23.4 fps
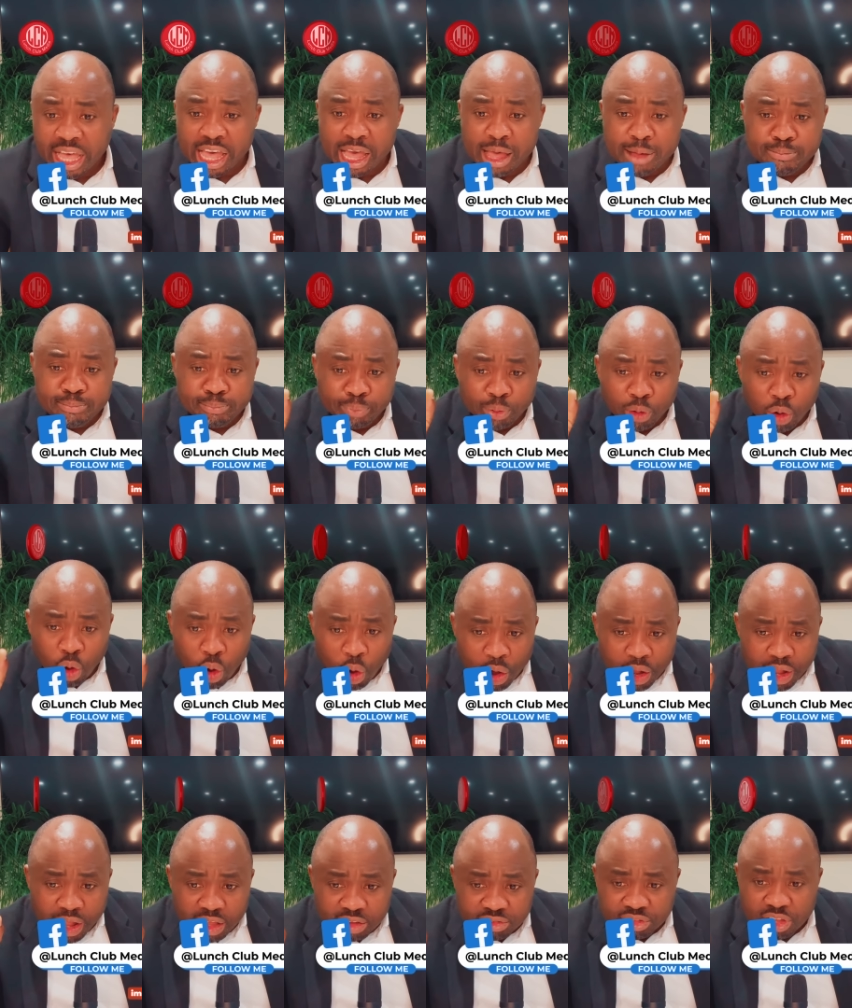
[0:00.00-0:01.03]

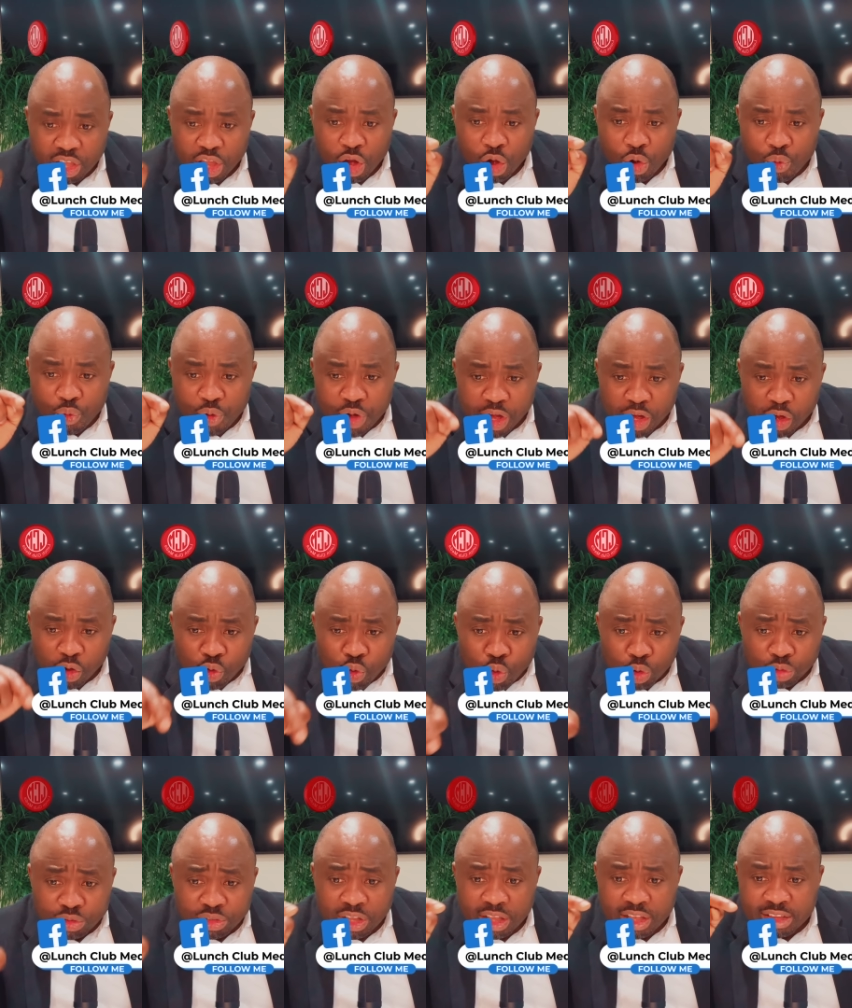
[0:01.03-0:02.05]
employers
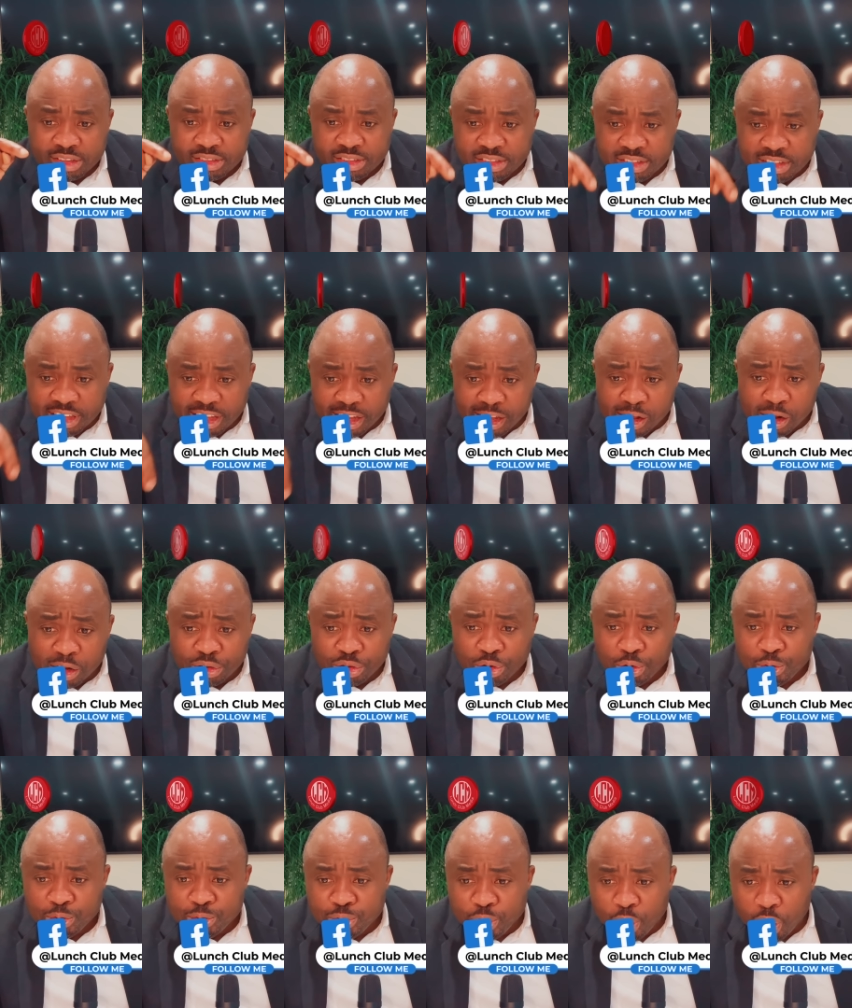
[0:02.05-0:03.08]
recruit skilled
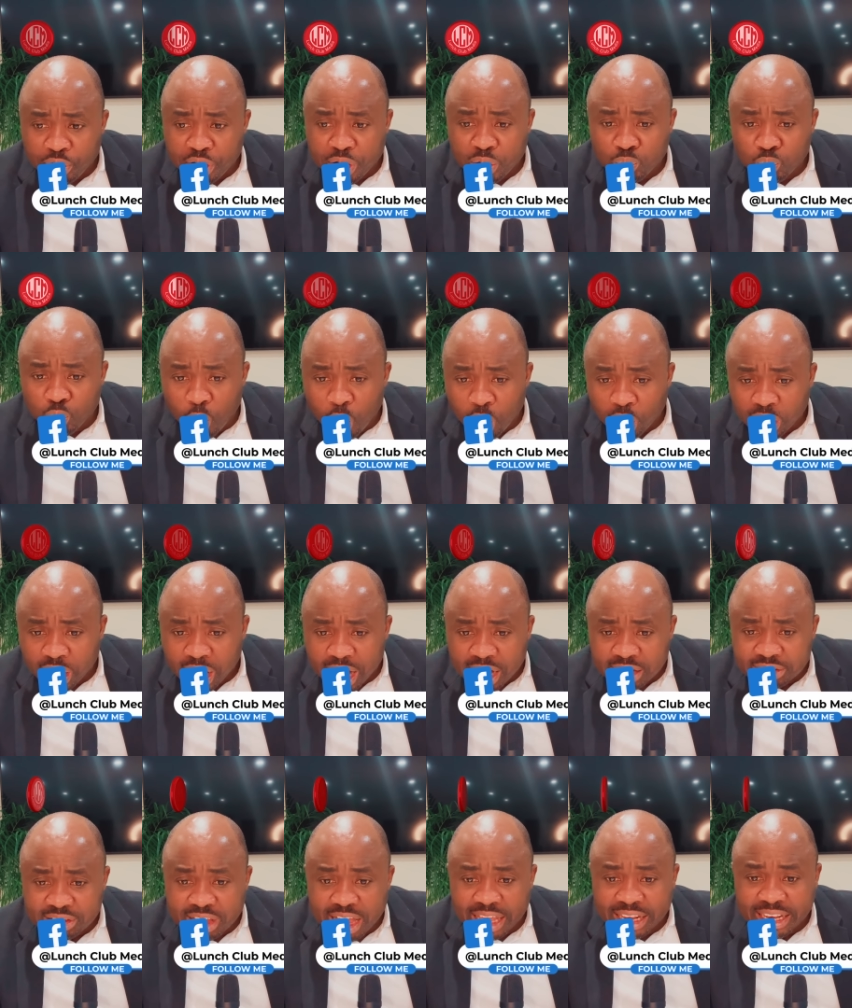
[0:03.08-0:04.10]
foreign
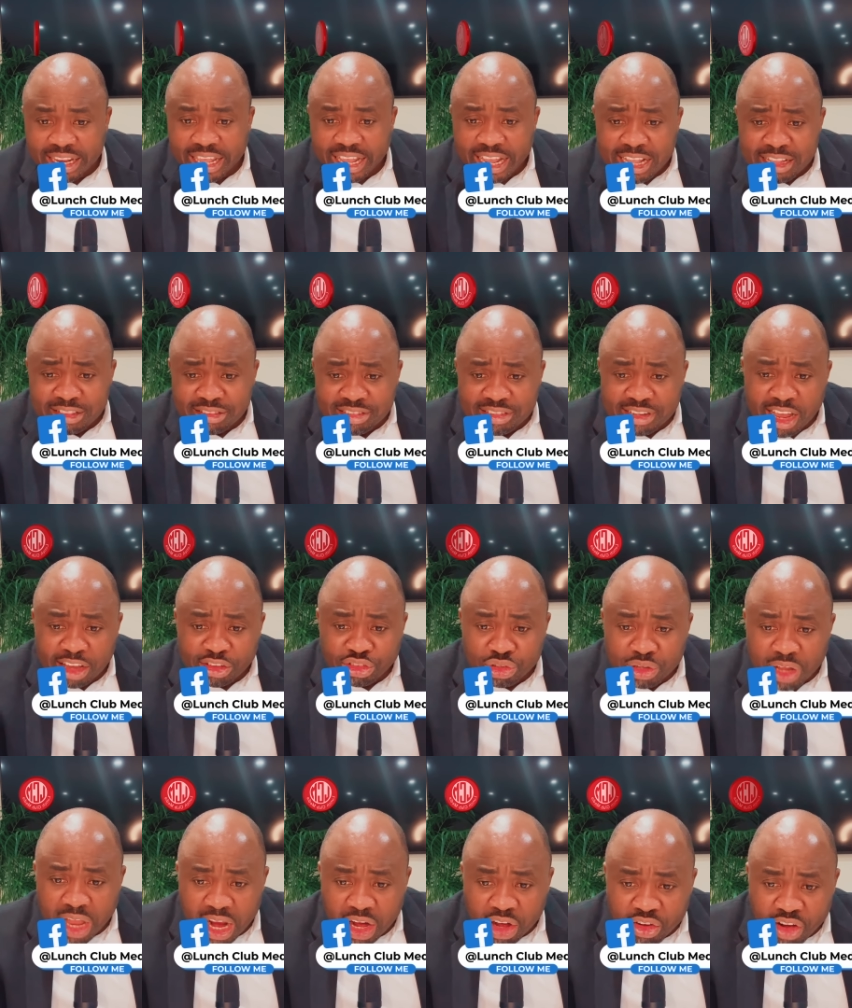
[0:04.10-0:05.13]
workers and
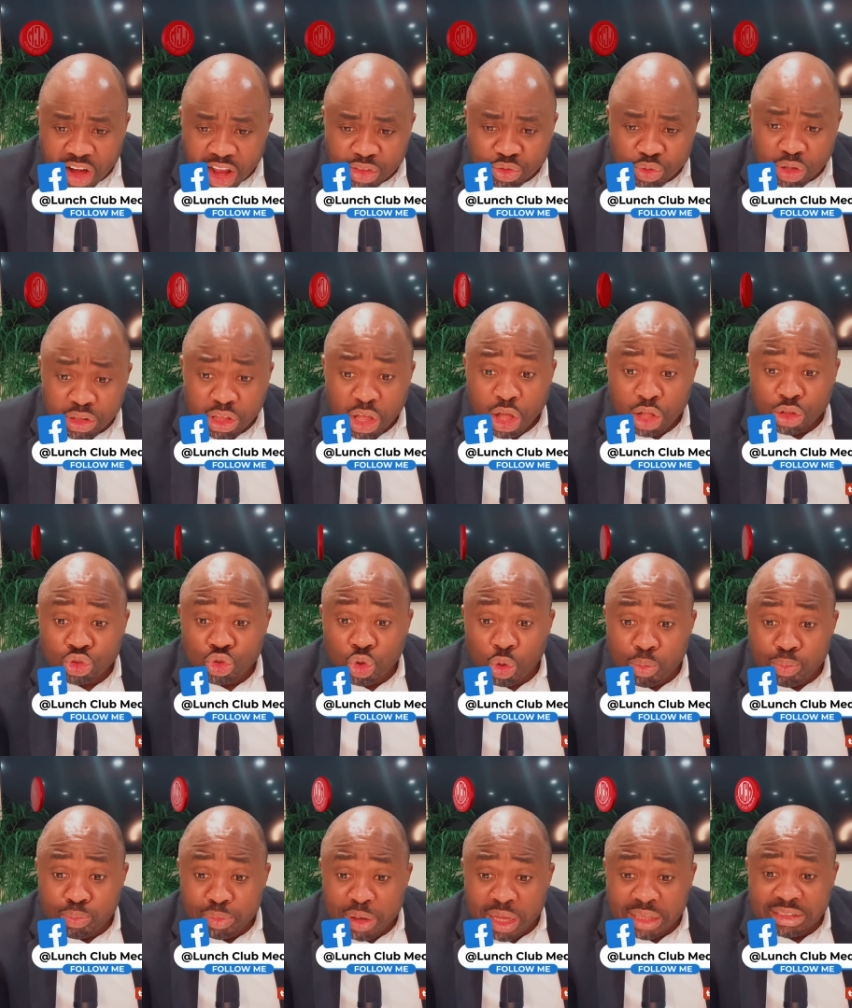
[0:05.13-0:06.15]
international graduates to
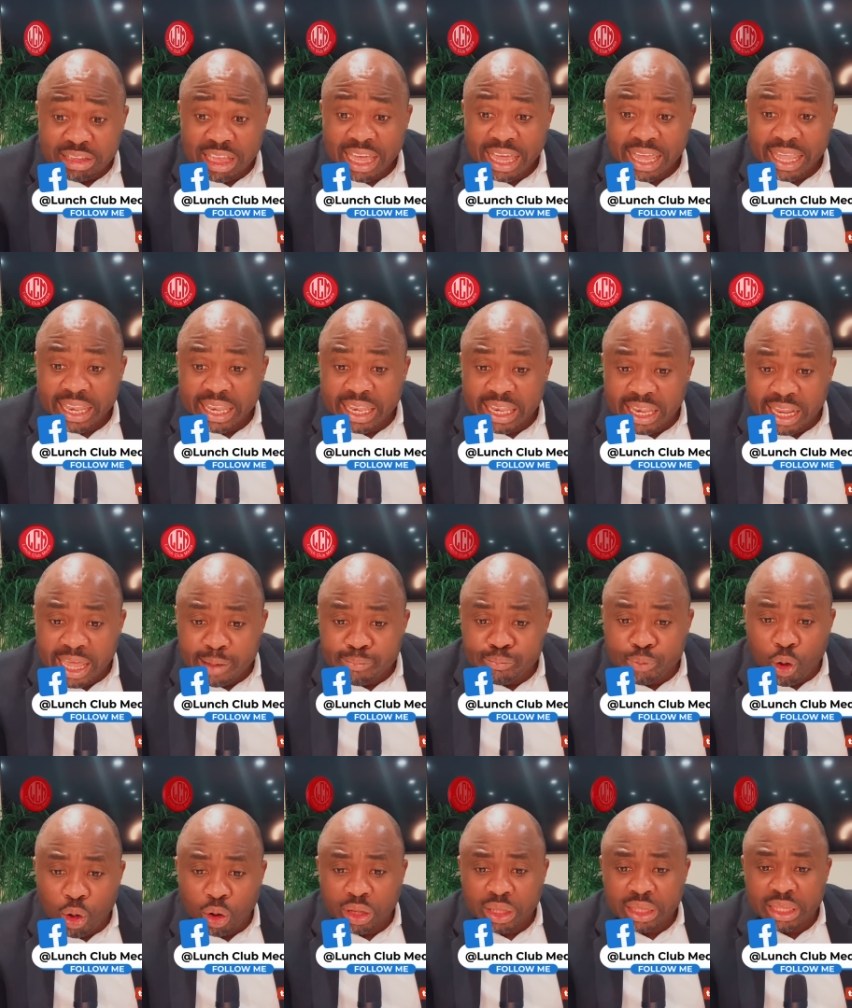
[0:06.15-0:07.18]
meet
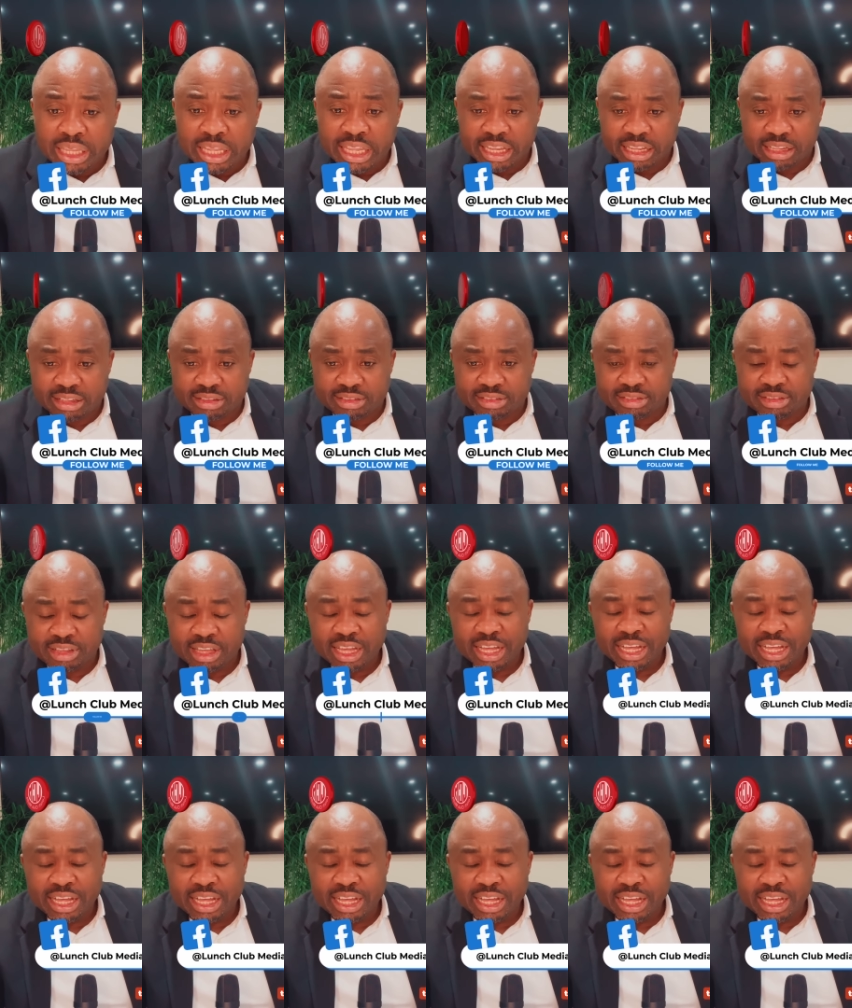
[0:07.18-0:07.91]
labor needs.